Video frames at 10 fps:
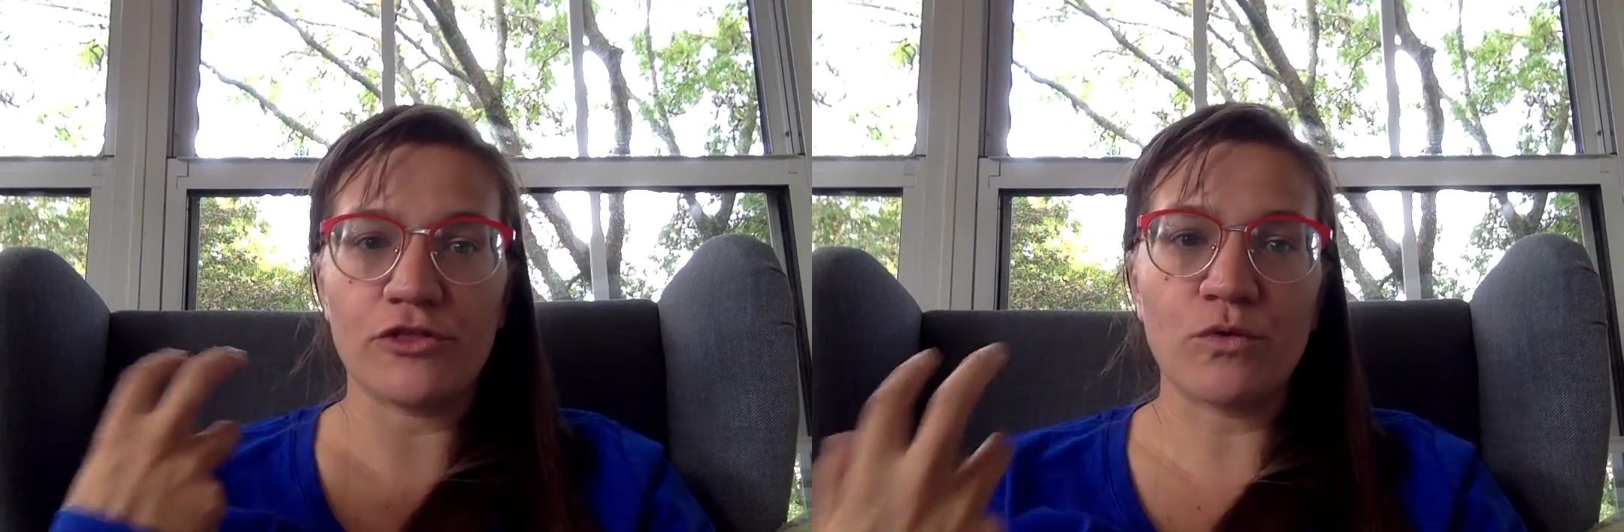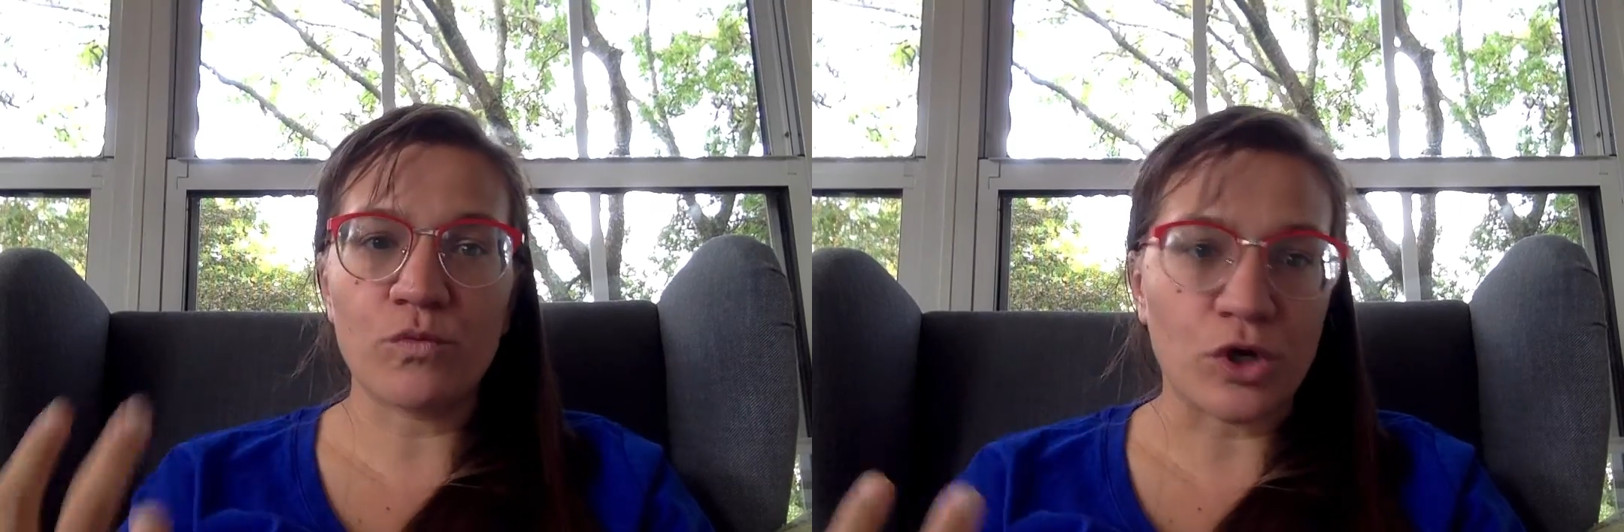
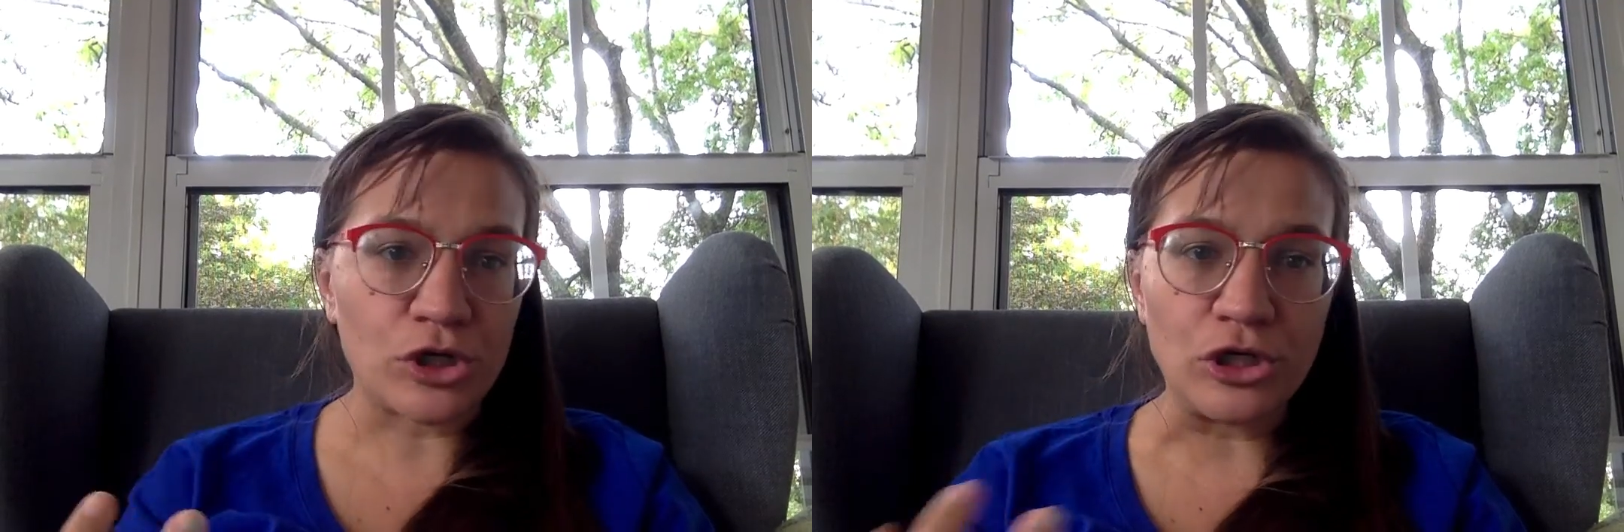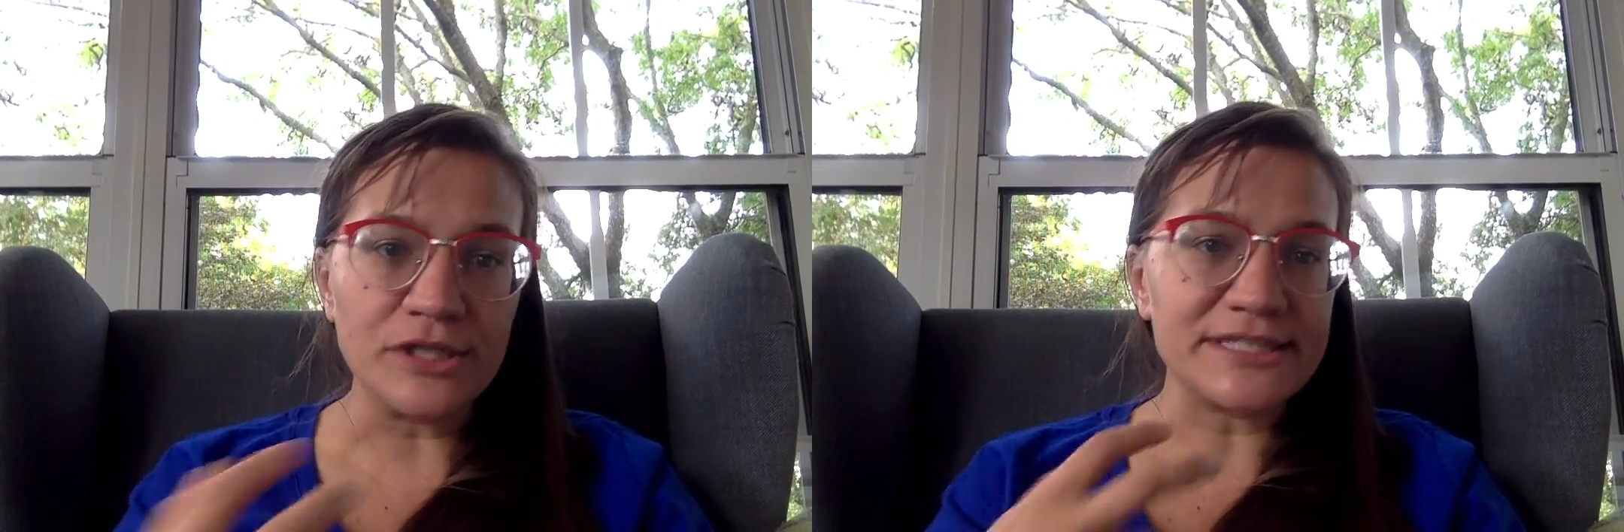the
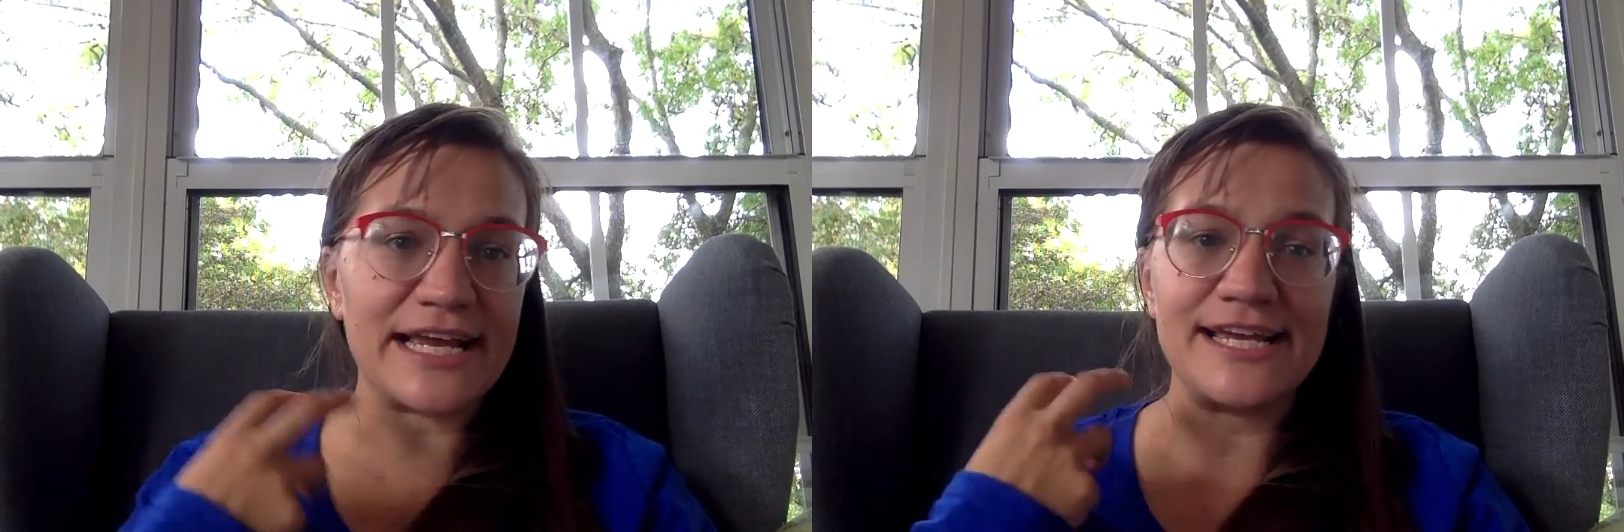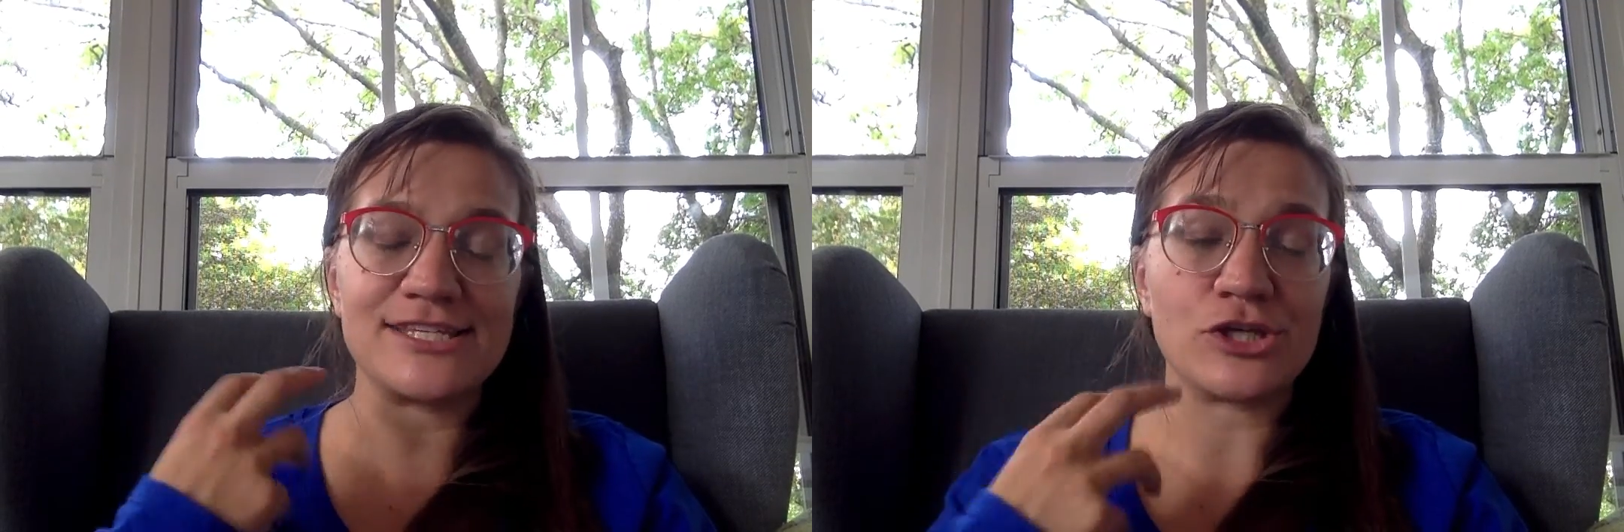world
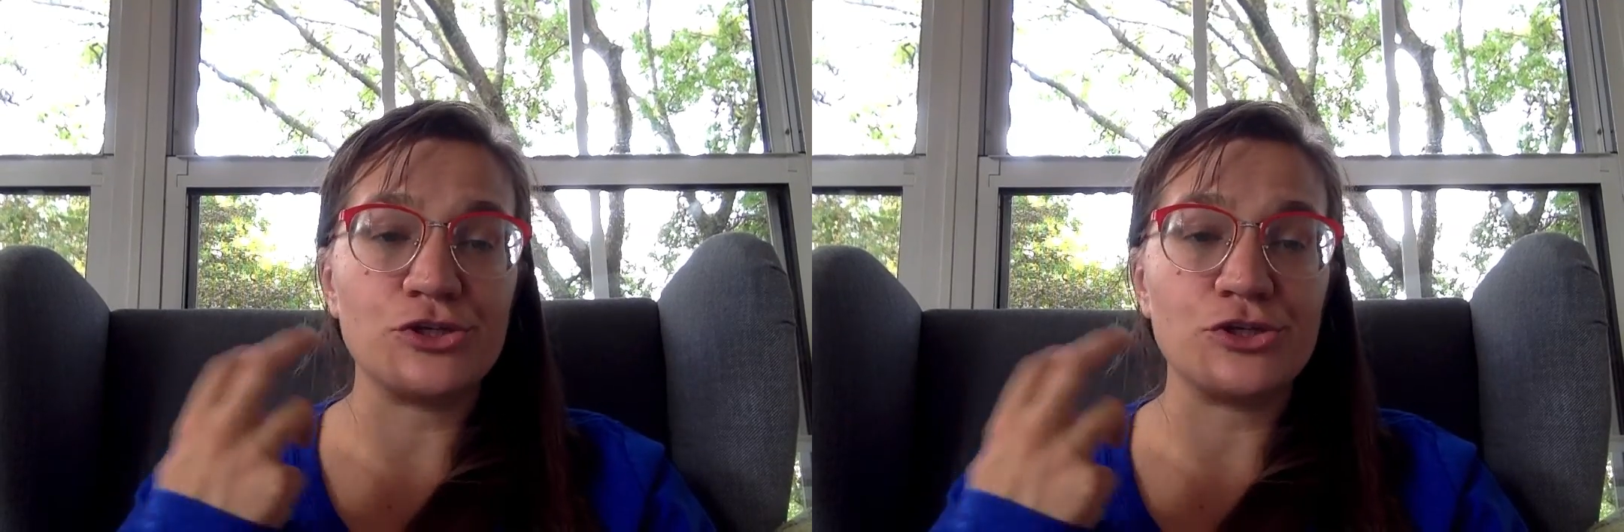is